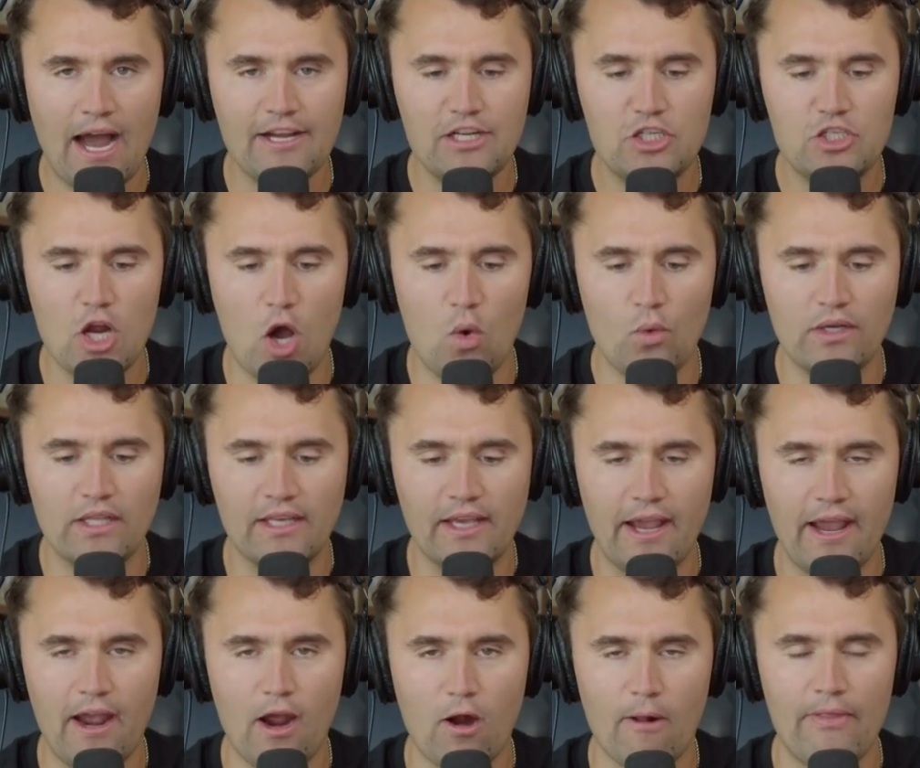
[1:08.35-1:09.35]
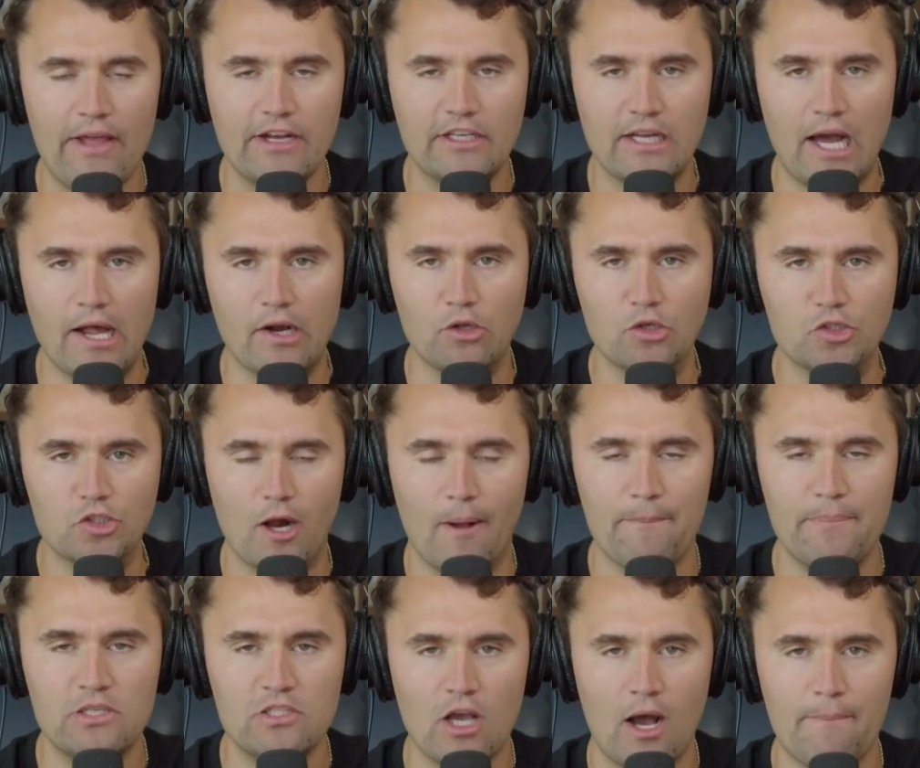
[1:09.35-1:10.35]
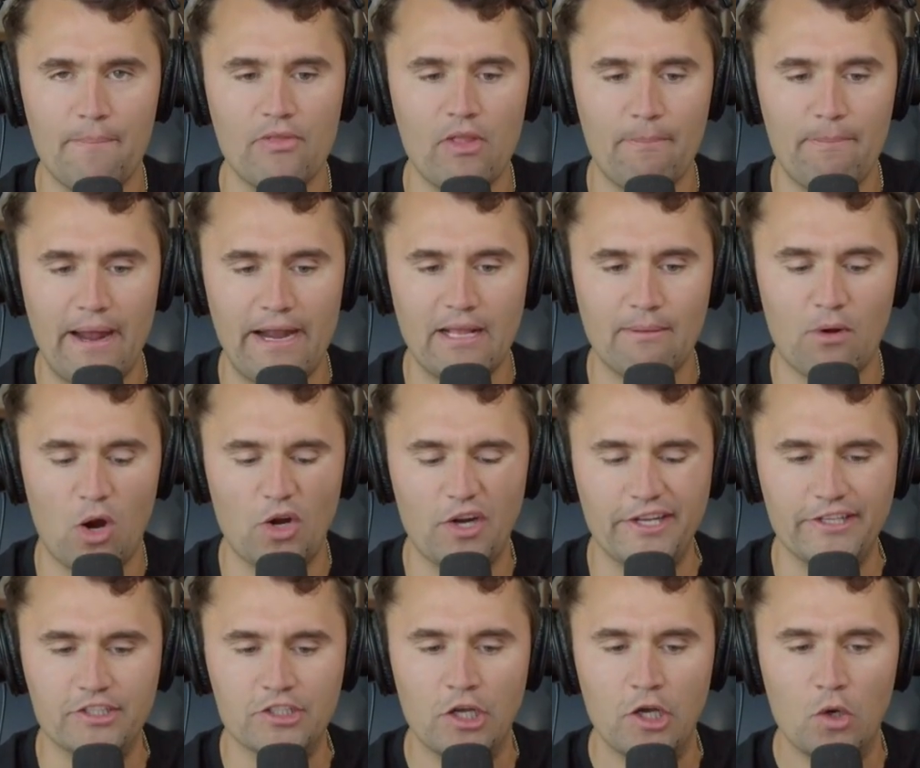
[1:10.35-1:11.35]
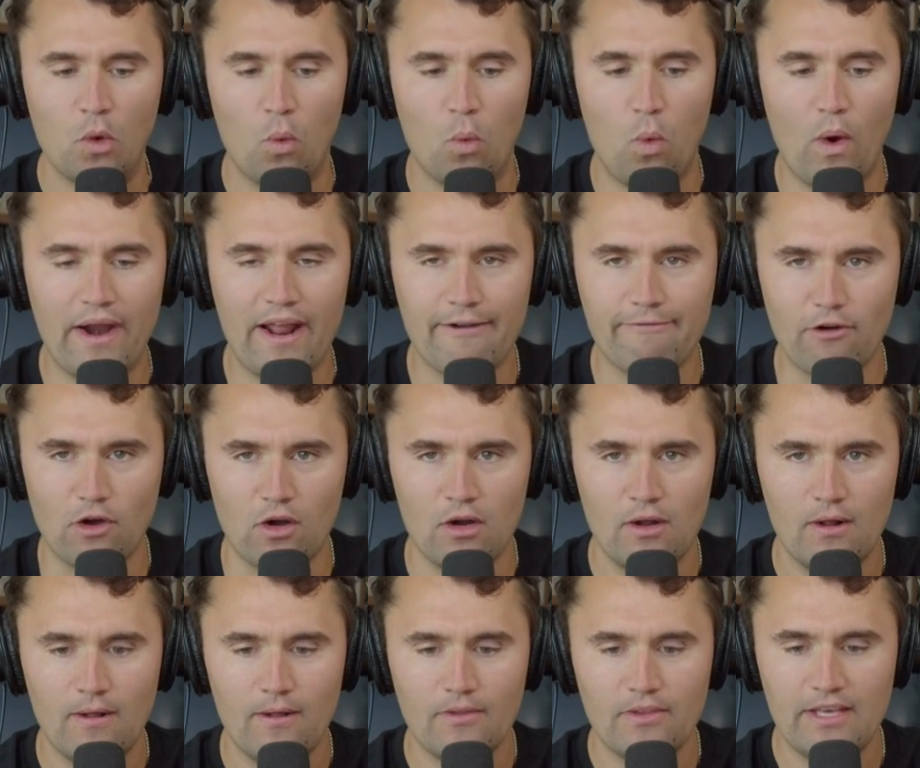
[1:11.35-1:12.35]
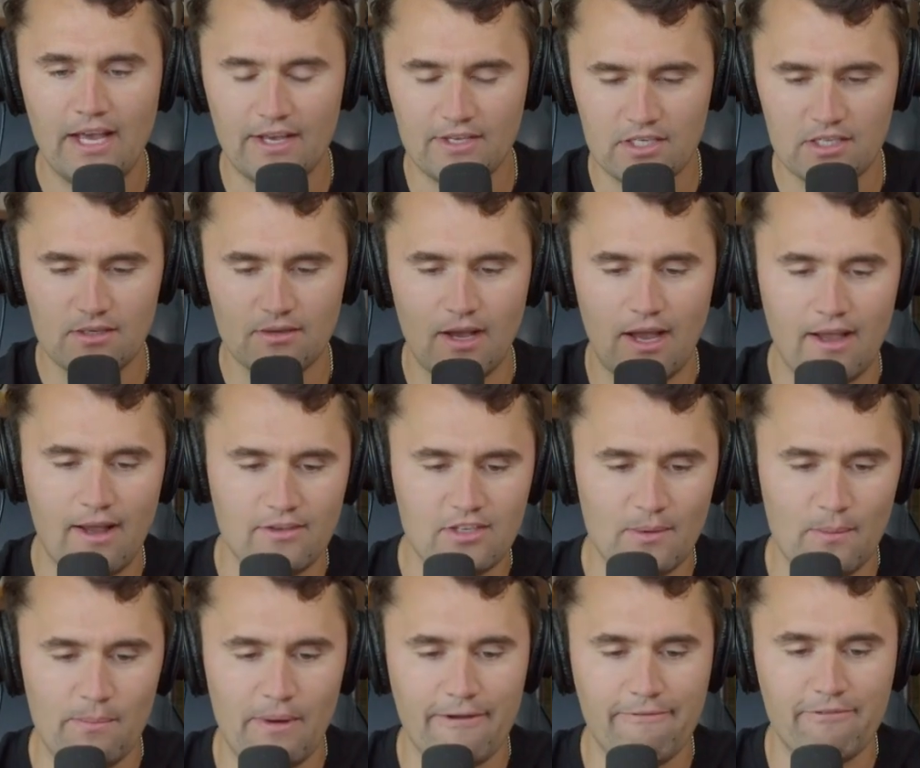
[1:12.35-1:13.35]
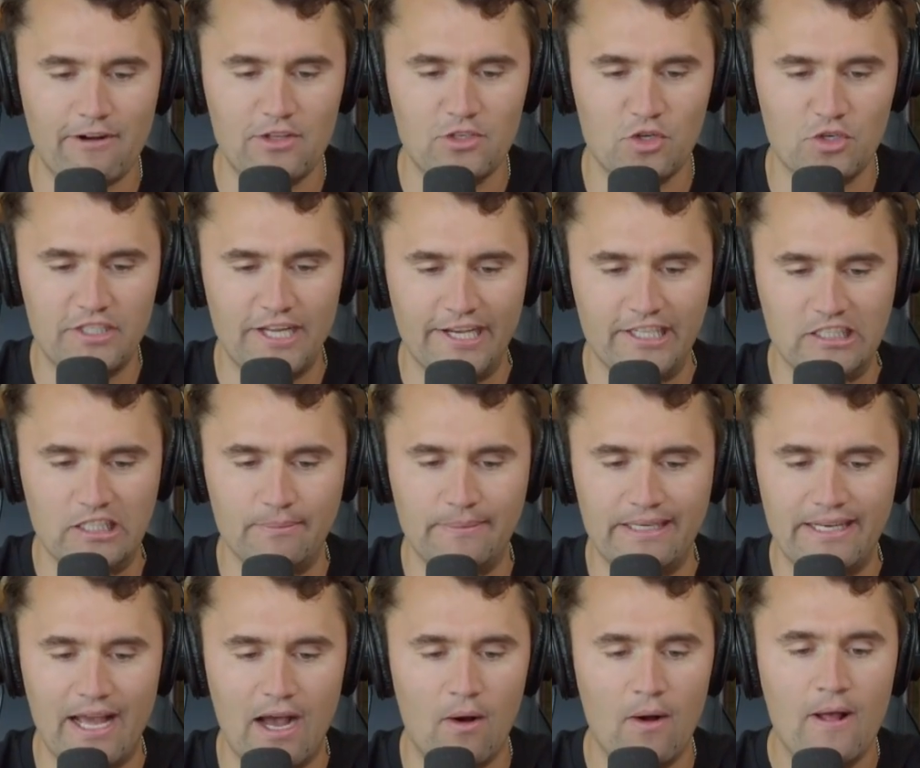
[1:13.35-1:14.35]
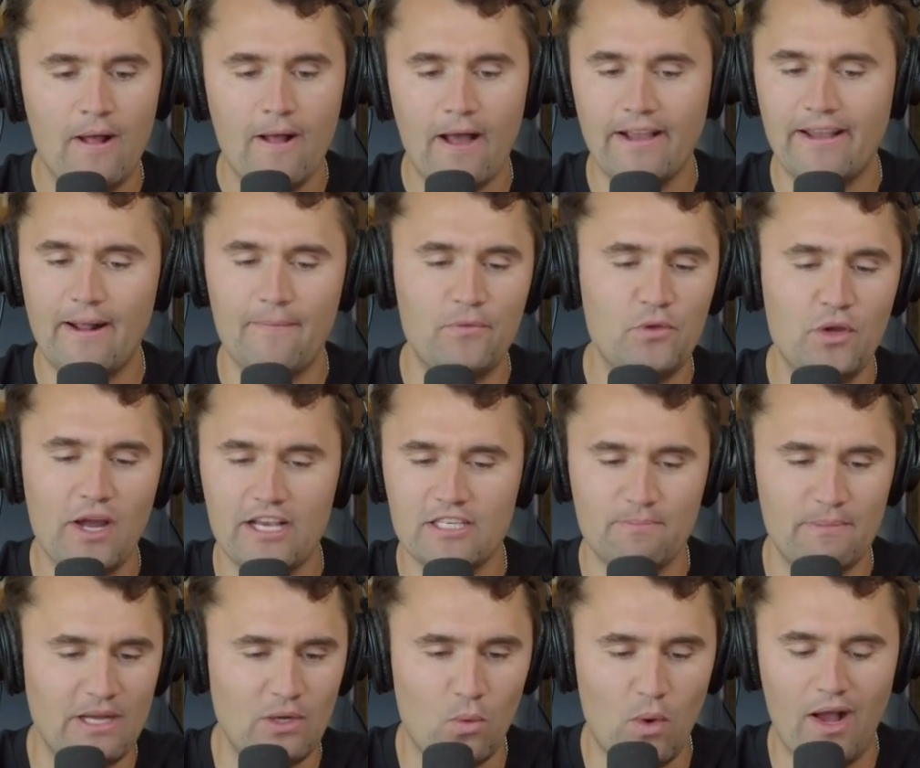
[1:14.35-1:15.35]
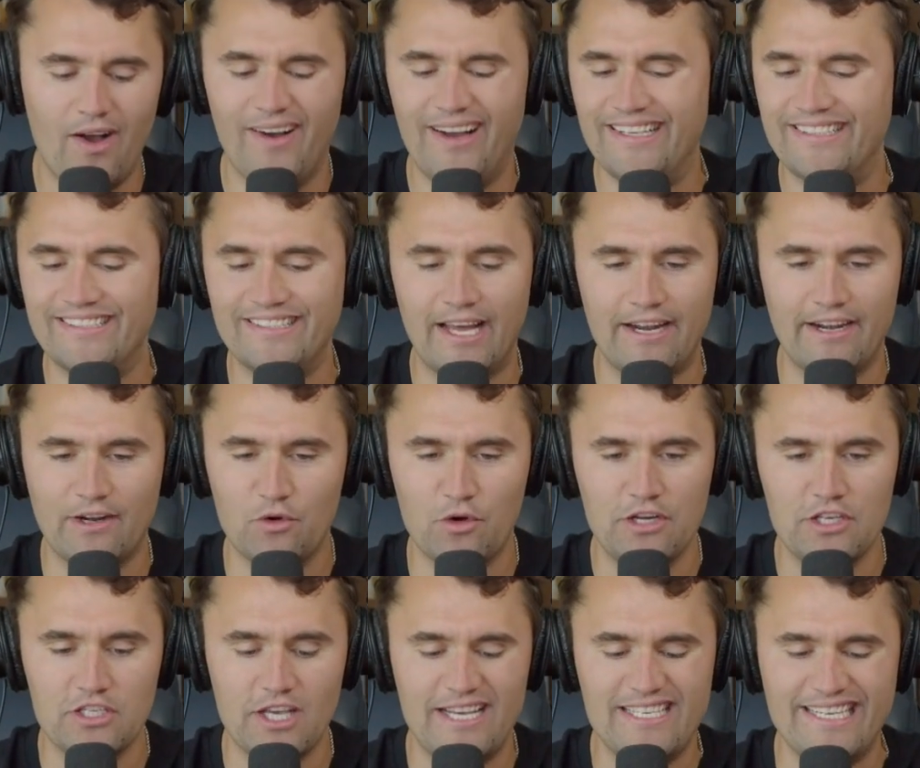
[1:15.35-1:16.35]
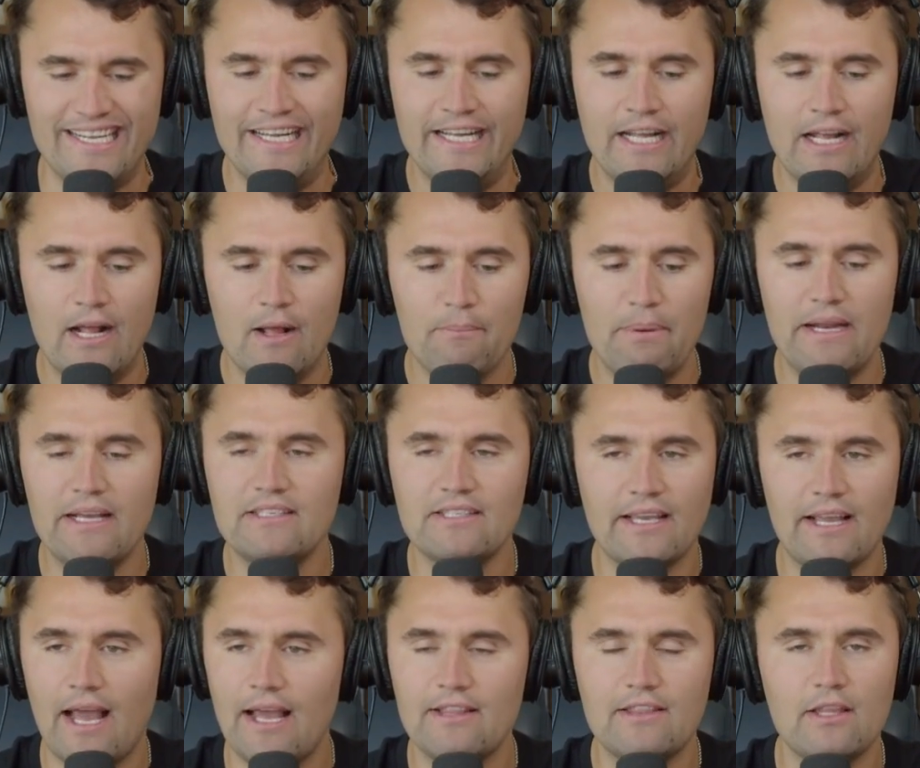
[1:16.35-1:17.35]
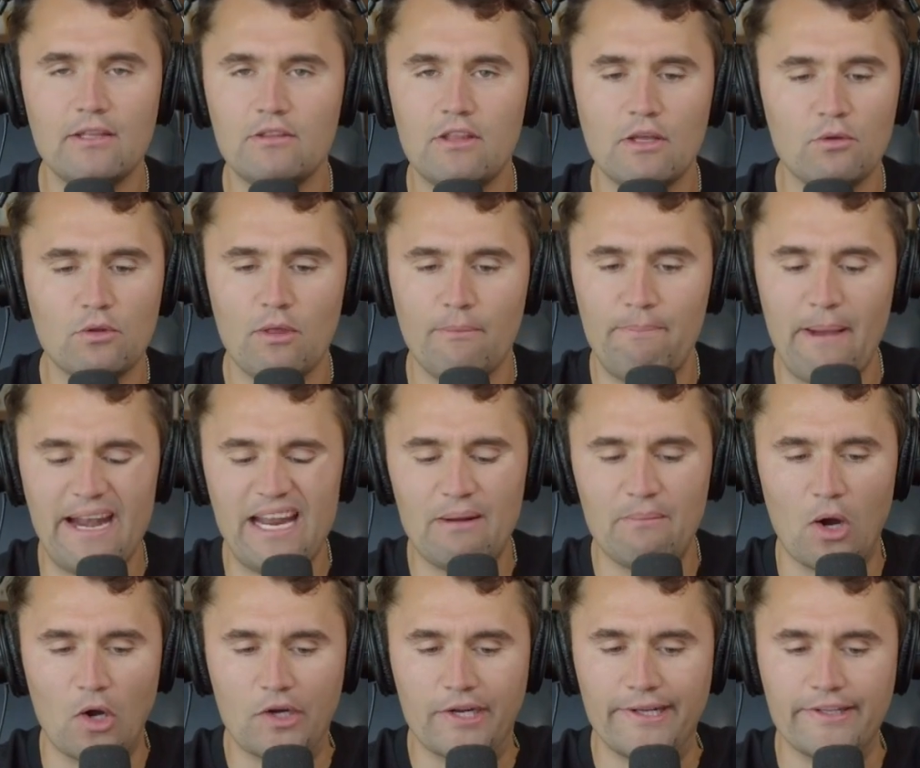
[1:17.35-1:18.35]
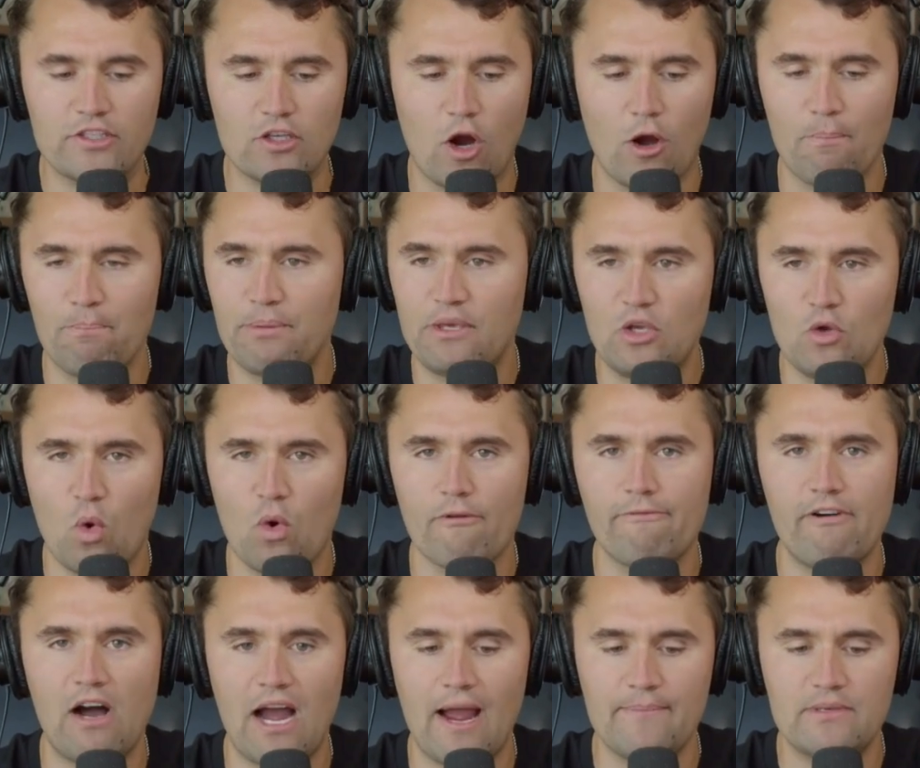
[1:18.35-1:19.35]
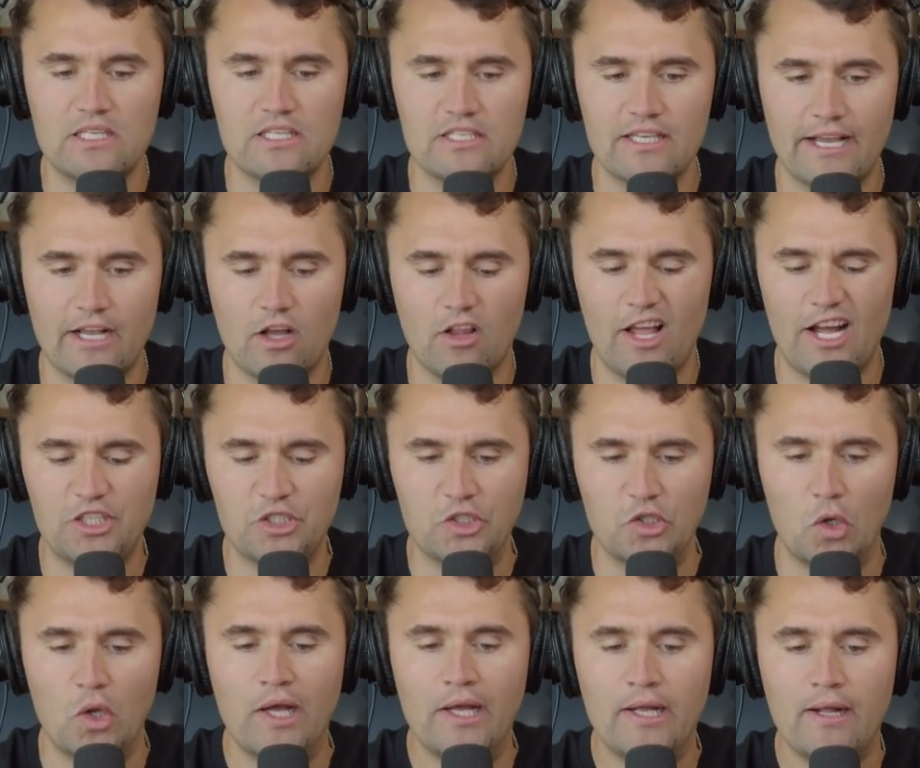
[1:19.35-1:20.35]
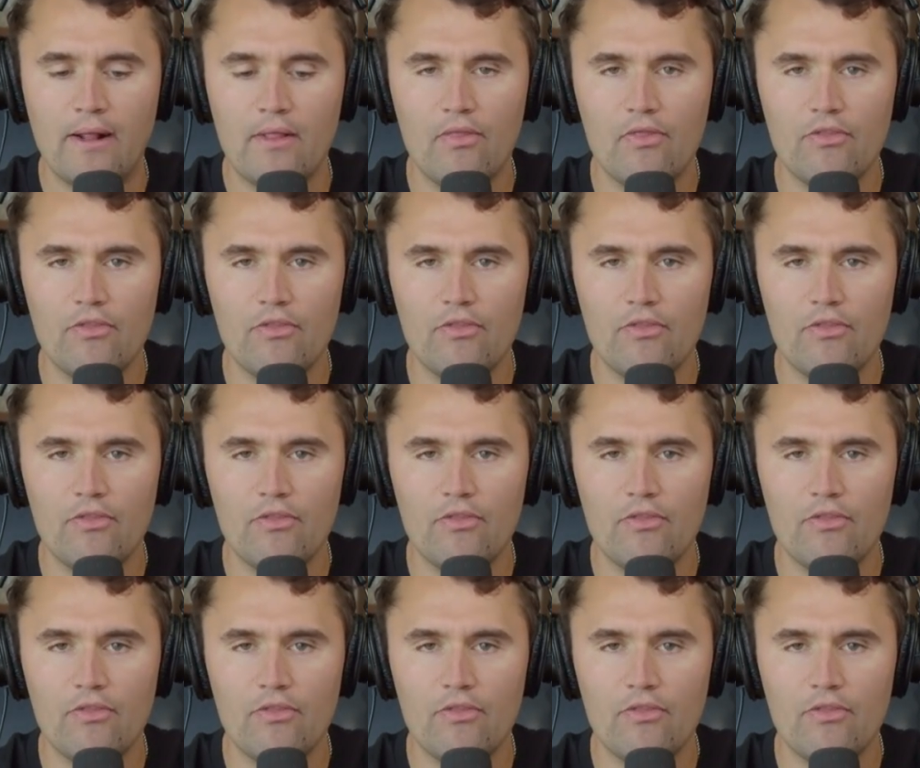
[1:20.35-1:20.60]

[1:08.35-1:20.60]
I don't care that Donald Trump is up in the betting markets. Whatever. Yes, some of my friends are texting me now. Again, you guys mean well. It's not a criticizing. But it's like the betting markets are pure vibes and psychological.